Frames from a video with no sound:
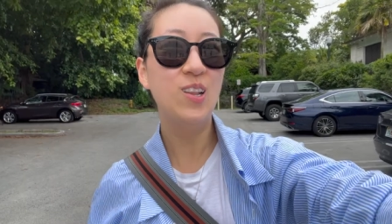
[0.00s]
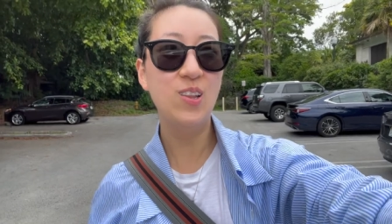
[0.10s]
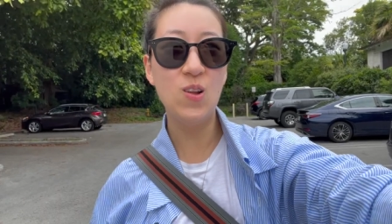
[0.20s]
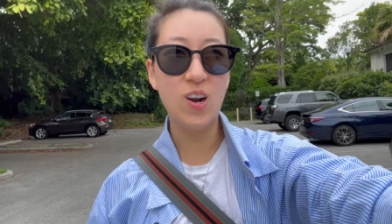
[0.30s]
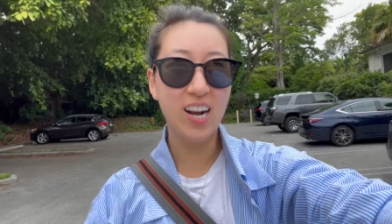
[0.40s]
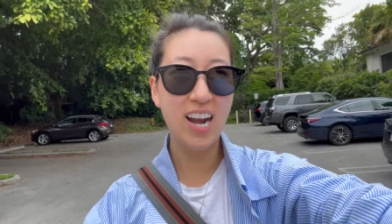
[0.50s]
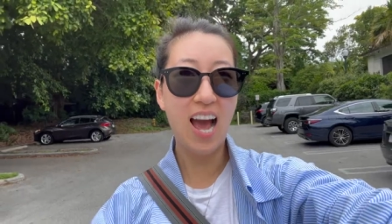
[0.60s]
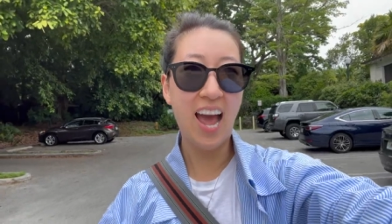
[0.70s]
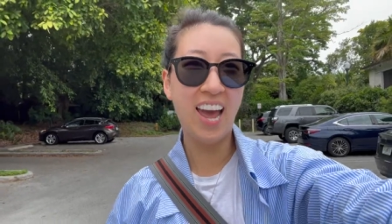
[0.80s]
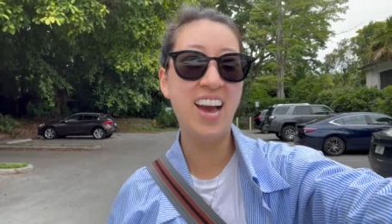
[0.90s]
Lauren and
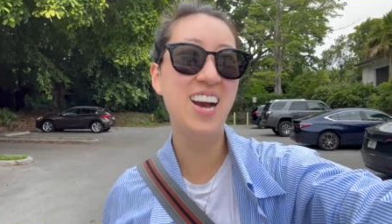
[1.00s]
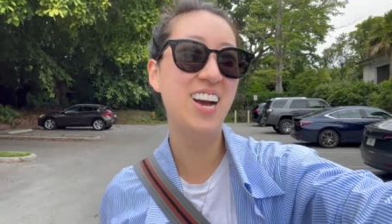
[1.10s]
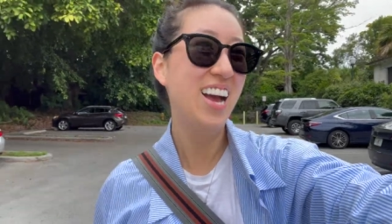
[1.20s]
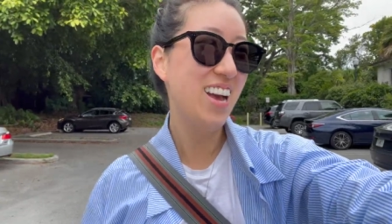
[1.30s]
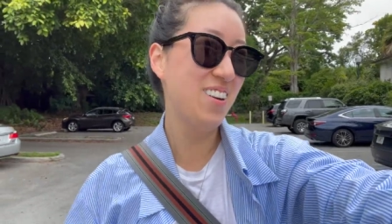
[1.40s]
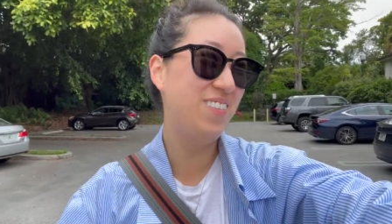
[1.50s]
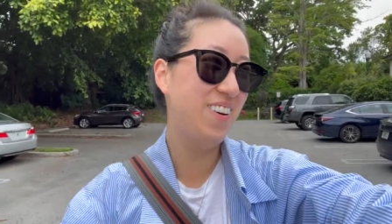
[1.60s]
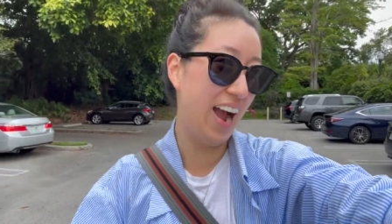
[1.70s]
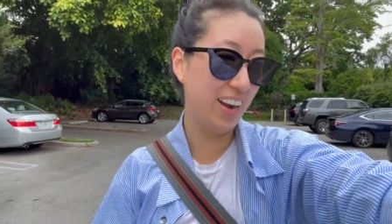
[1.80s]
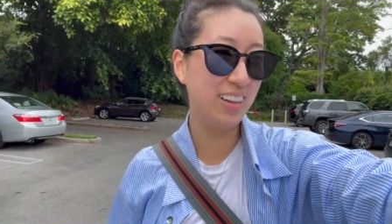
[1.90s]
I
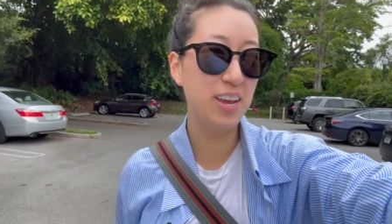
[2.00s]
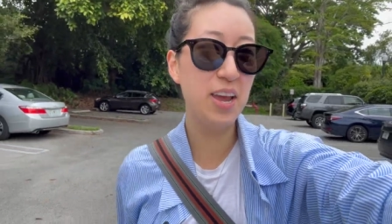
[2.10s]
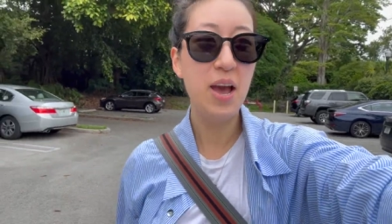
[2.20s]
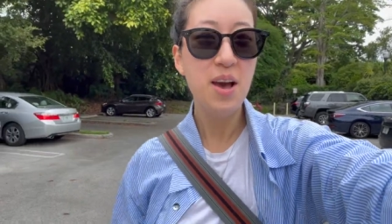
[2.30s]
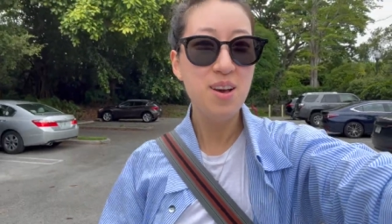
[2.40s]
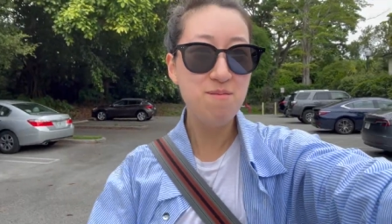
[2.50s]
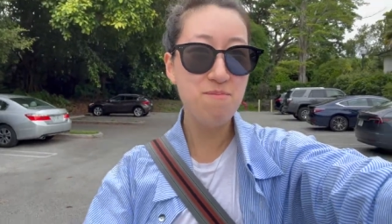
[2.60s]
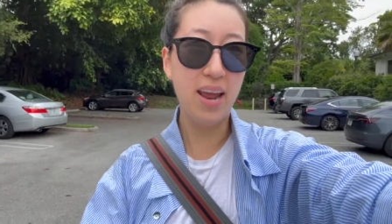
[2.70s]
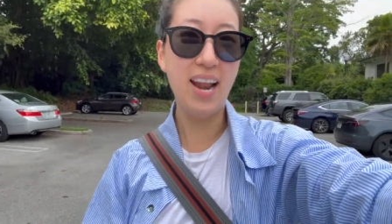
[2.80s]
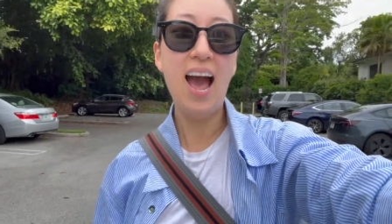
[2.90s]
finally
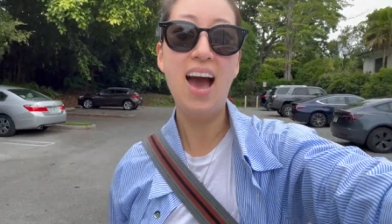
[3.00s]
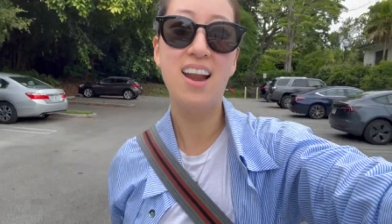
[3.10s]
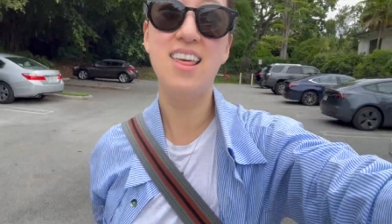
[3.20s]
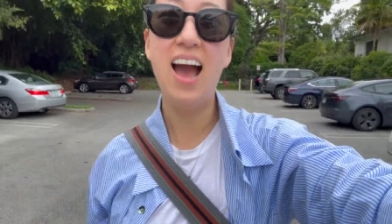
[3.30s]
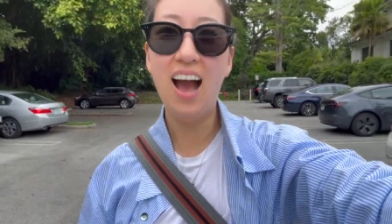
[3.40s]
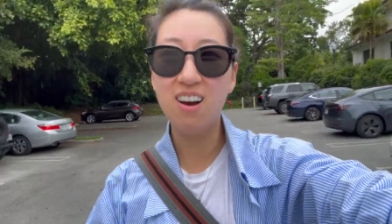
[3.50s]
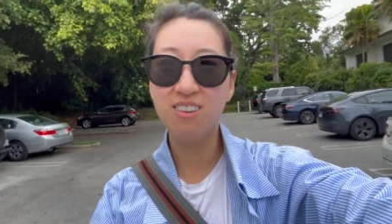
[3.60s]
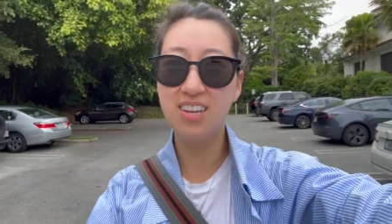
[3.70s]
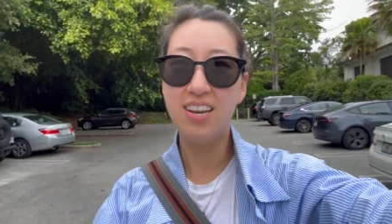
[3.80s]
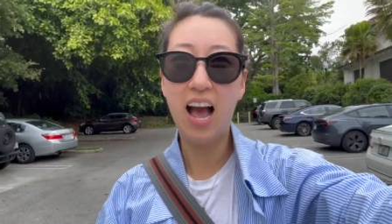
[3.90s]
made it out of the house,
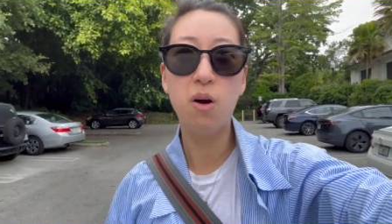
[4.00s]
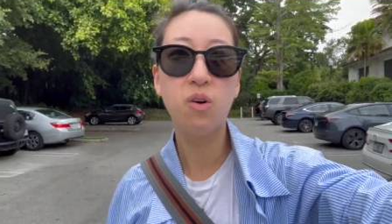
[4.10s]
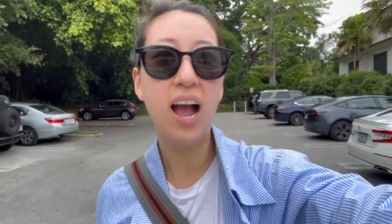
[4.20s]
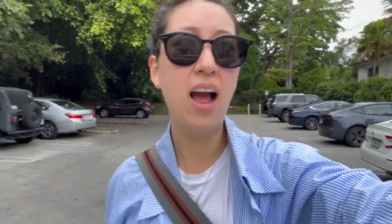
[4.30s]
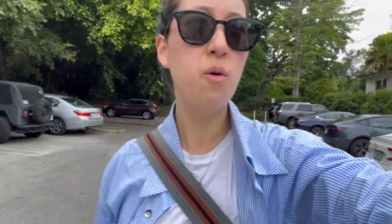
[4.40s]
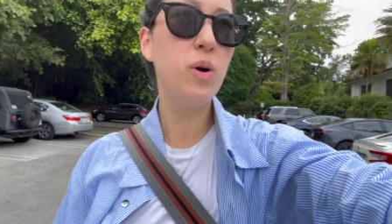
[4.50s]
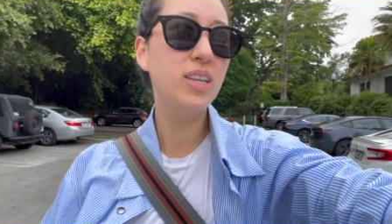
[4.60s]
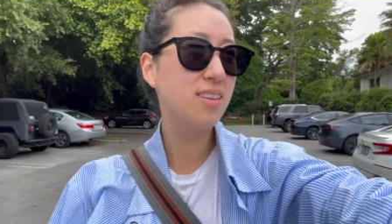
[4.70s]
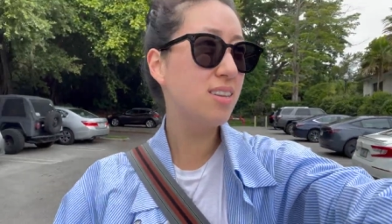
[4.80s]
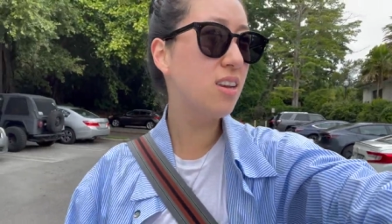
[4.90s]
and now we're at,
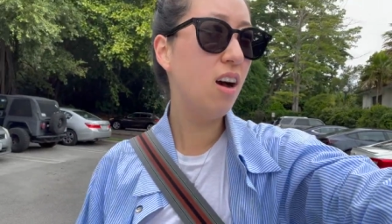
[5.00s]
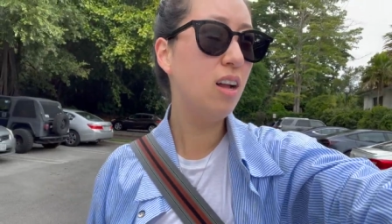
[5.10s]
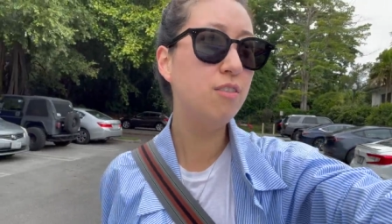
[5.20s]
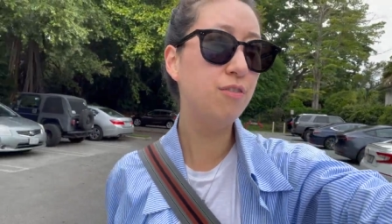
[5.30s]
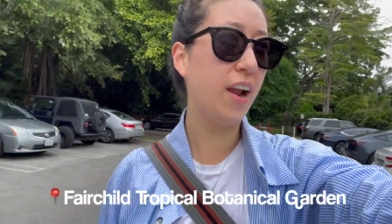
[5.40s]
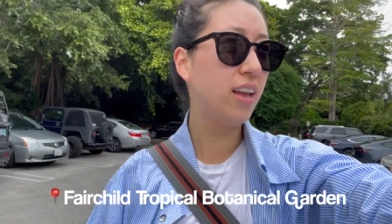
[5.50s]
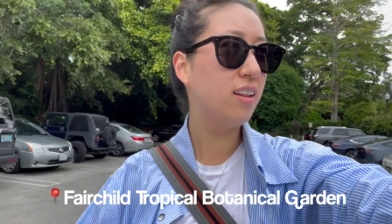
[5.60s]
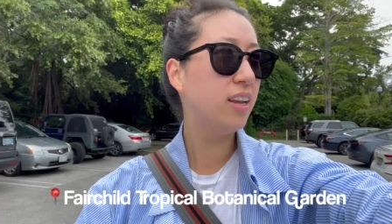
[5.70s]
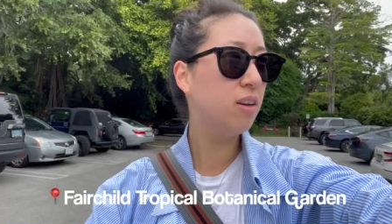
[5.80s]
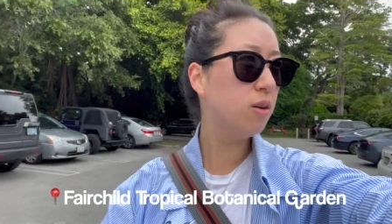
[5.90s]
what's this called? Franklin?